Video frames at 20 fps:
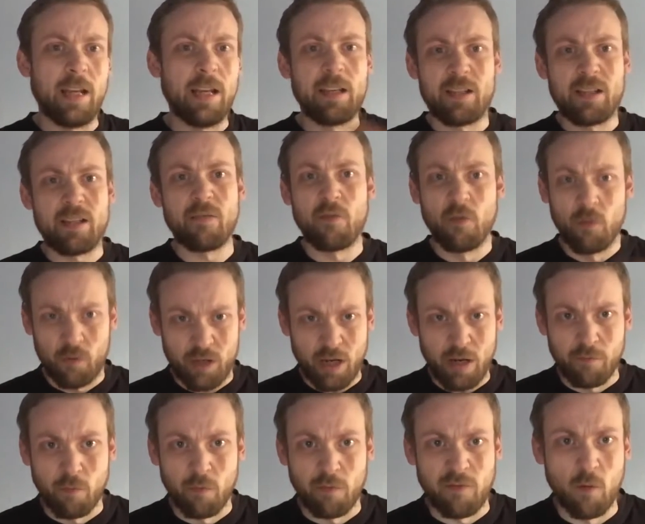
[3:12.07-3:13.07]
in, through
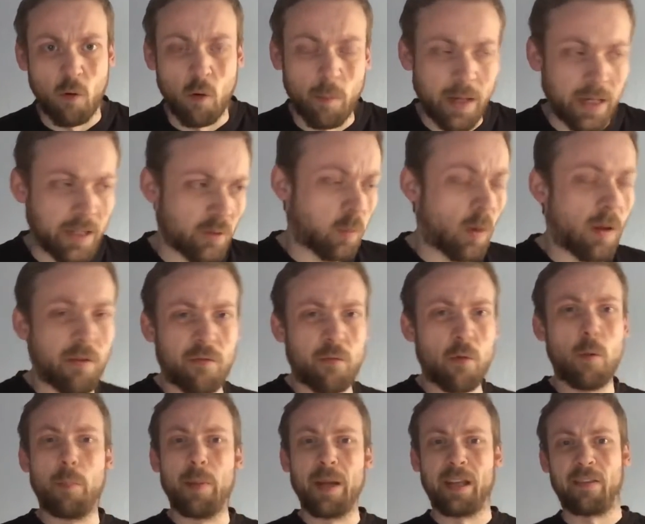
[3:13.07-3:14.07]
several formats, one
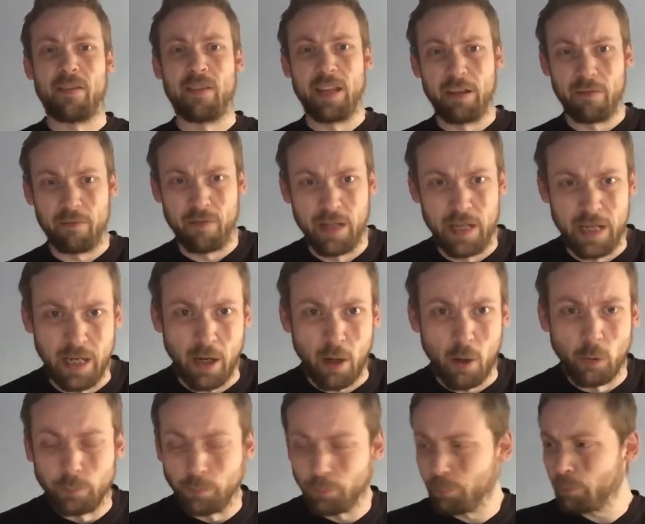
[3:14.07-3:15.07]
through a Big Think
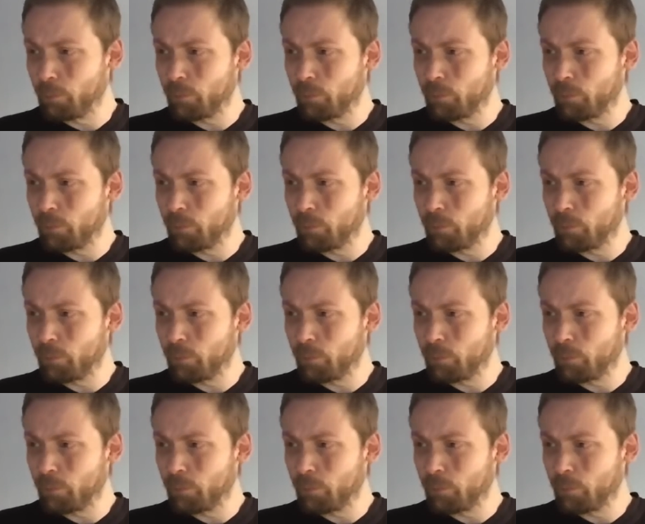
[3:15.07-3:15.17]
video